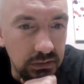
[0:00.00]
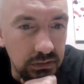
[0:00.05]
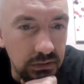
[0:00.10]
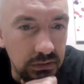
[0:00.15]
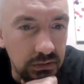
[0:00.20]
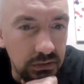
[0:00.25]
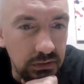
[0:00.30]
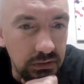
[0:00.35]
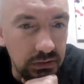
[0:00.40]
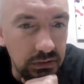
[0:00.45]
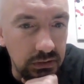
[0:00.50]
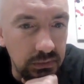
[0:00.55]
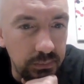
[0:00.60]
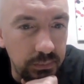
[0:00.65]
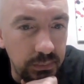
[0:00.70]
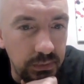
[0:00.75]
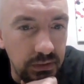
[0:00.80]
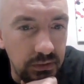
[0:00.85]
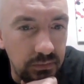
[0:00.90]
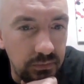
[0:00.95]
Could it
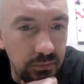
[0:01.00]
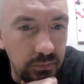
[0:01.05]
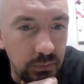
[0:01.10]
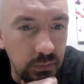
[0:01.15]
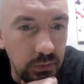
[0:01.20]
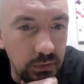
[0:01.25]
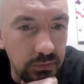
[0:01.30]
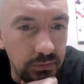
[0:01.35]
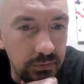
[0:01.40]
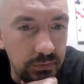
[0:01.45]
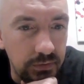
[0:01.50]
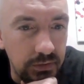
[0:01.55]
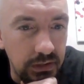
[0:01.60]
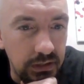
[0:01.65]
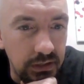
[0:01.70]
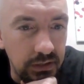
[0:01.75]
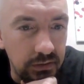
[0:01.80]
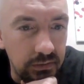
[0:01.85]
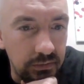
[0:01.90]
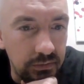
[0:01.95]
be 4,
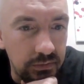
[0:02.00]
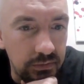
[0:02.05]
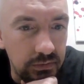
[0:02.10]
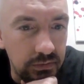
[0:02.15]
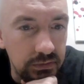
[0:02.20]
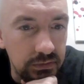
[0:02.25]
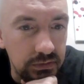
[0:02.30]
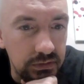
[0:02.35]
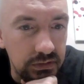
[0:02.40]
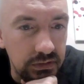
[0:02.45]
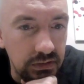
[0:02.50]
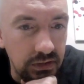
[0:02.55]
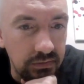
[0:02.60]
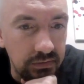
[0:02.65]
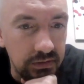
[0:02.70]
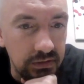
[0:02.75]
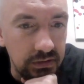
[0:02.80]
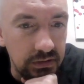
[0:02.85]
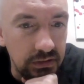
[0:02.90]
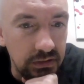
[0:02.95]
5,
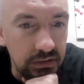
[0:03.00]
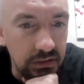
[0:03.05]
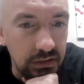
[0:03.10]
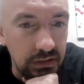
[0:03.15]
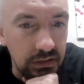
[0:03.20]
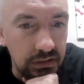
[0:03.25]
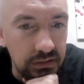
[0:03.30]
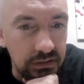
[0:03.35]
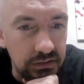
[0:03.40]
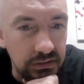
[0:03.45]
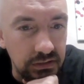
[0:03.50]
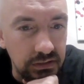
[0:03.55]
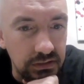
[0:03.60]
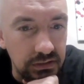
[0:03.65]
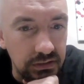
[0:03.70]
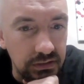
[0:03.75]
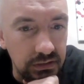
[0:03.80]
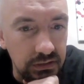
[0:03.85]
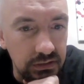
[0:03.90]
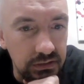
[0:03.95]
7, and then that is a
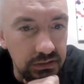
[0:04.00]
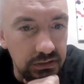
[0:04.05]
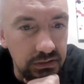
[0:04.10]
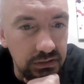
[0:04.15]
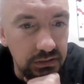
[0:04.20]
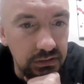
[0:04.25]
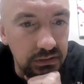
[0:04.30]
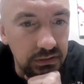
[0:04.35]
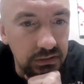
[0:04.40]
6?